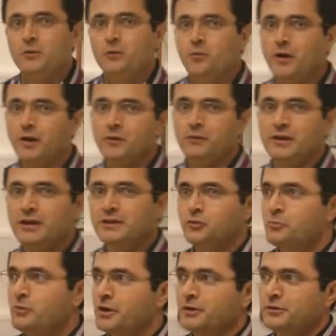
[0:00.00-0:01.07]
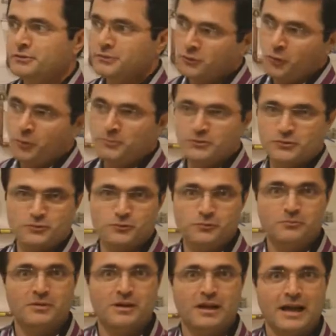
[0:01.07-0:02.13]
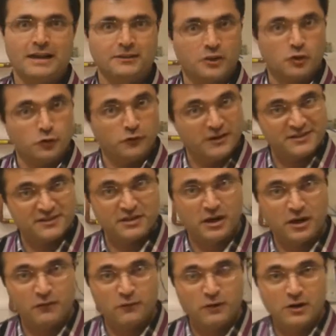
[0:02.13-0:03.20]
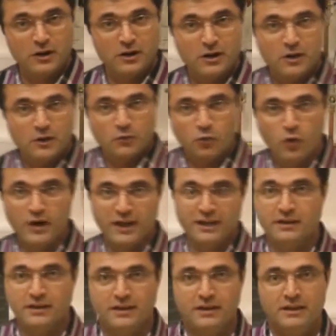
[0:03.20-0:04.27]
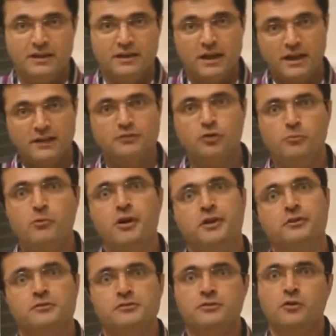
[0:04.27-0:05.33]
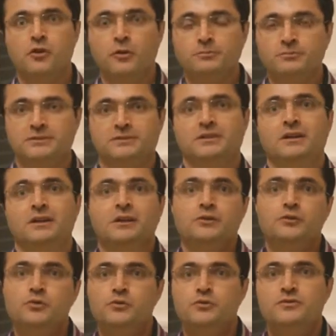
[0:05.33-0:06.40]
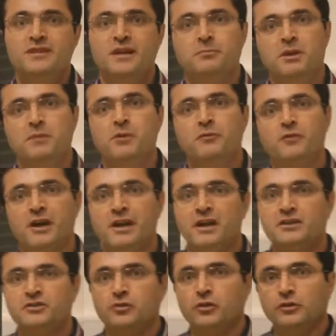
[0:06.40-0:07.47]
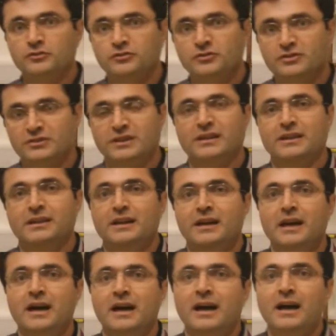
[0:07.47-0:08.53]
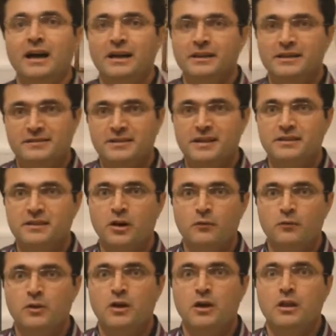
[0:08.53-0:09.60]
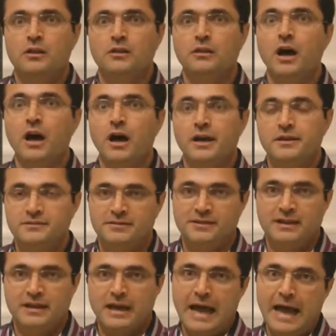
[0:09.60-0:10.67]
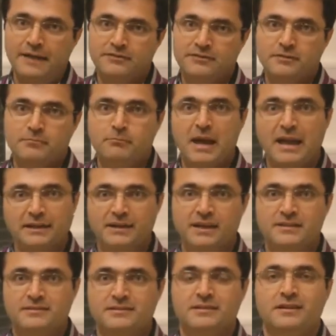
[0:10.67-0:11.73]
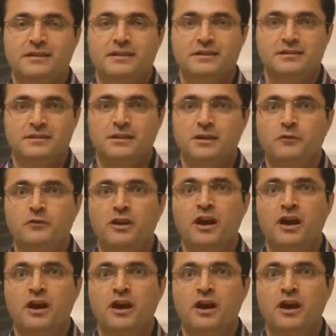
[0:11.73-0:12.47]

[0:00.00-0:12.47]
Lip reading: one of electron microscopes room at the University of Warwick. Electron microscopes use a beam of electrons instead of light and magnets instead of